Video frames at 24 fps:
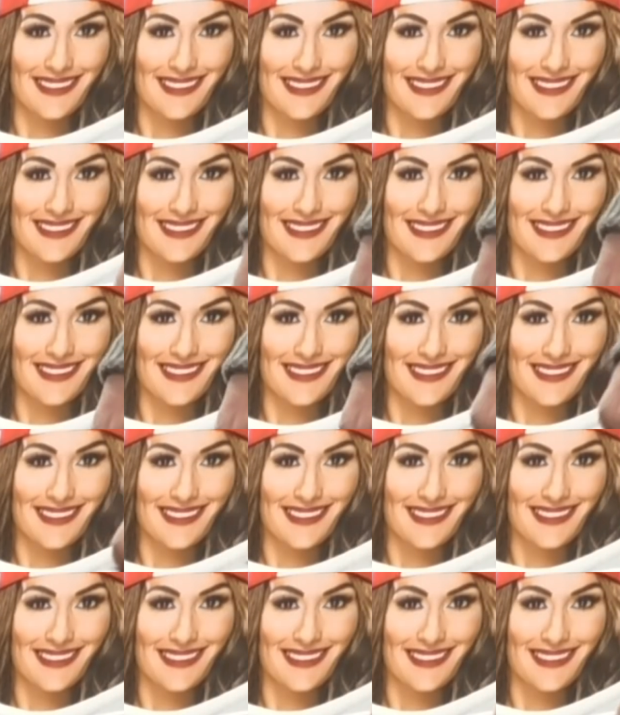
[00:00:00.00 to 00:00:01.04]

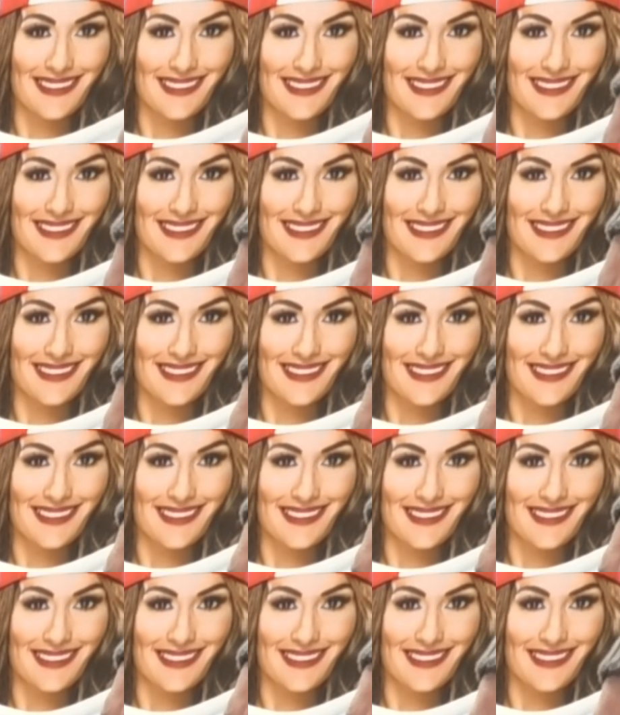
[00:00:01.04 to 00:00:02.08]

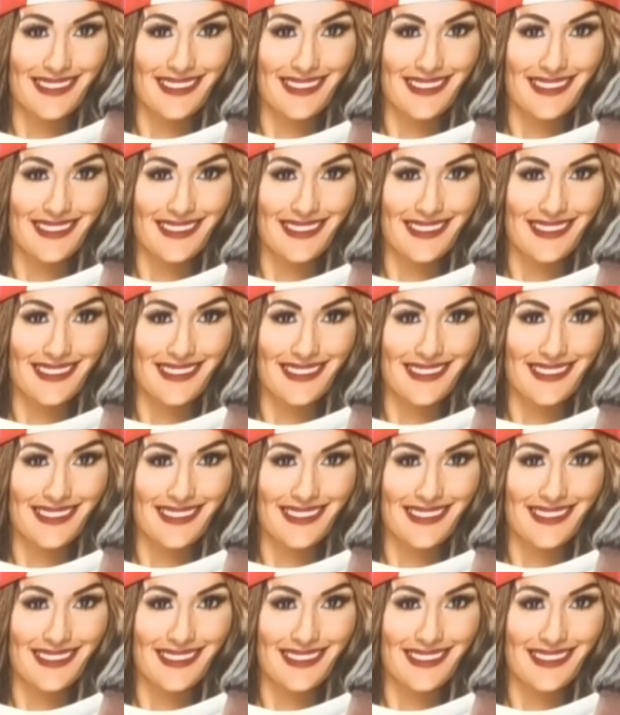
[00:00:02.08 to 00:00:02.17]
The person shown says nothing.